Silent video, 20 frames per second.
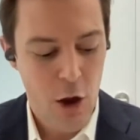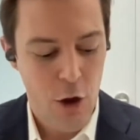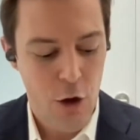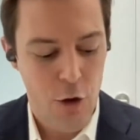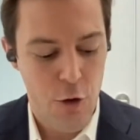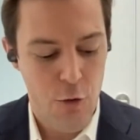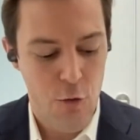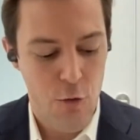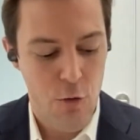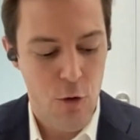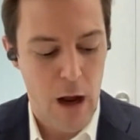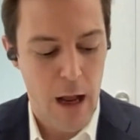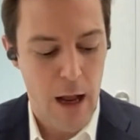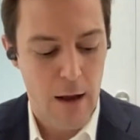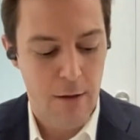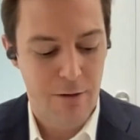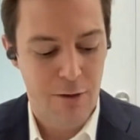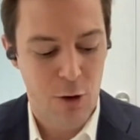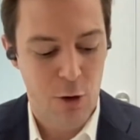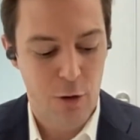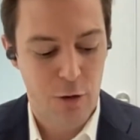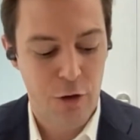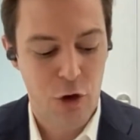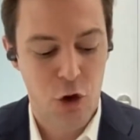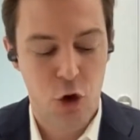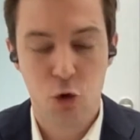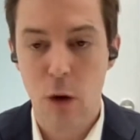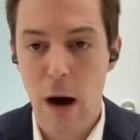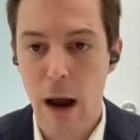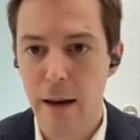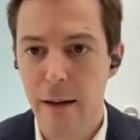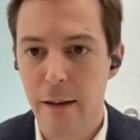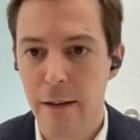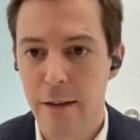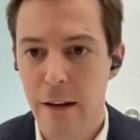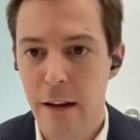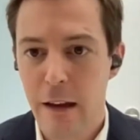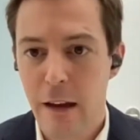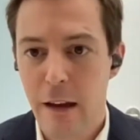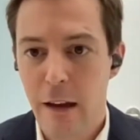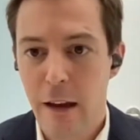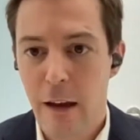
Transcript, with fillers: you have strikes